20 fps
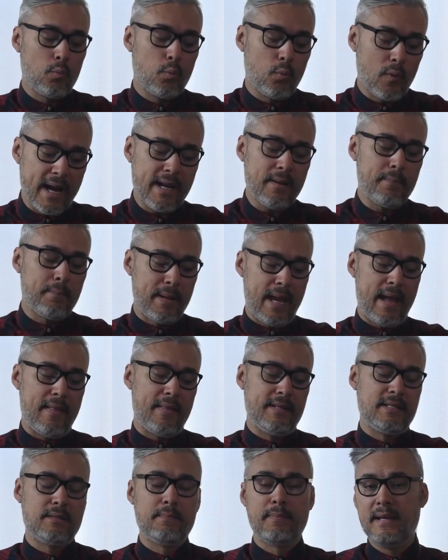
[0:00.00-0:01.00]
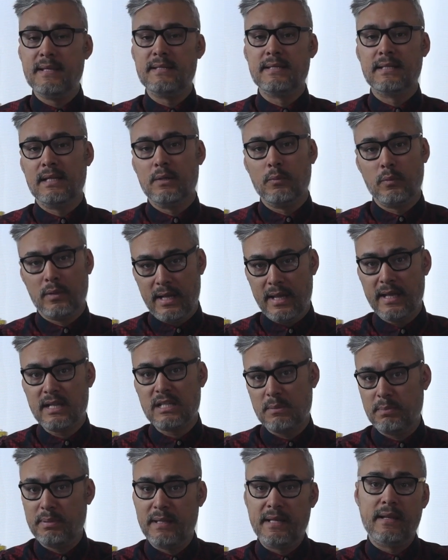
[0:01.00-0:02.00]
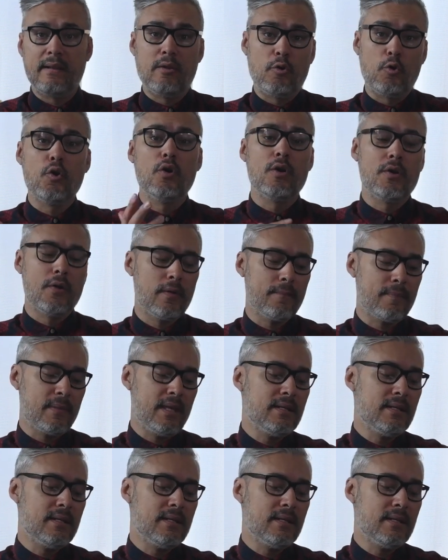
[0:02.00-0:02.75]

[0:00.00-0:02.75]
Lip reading: White balance, basically what I explained earlier,